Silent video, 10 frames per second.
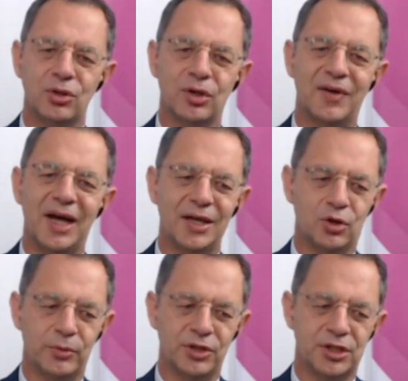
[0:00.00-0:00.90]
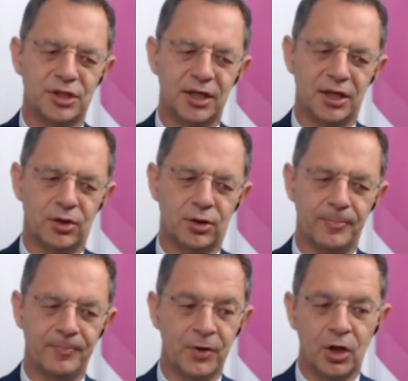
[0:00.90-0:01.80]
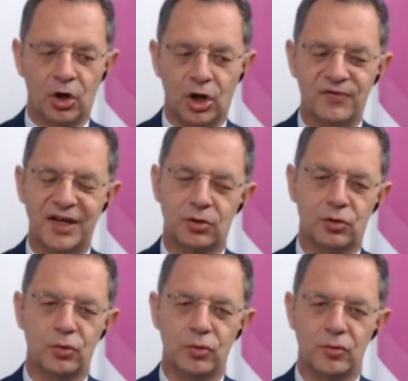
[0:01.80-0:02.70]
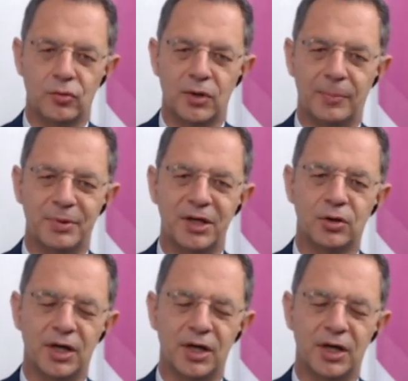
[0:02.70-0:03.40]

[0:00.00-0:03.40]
are and how they should be managed will cost. So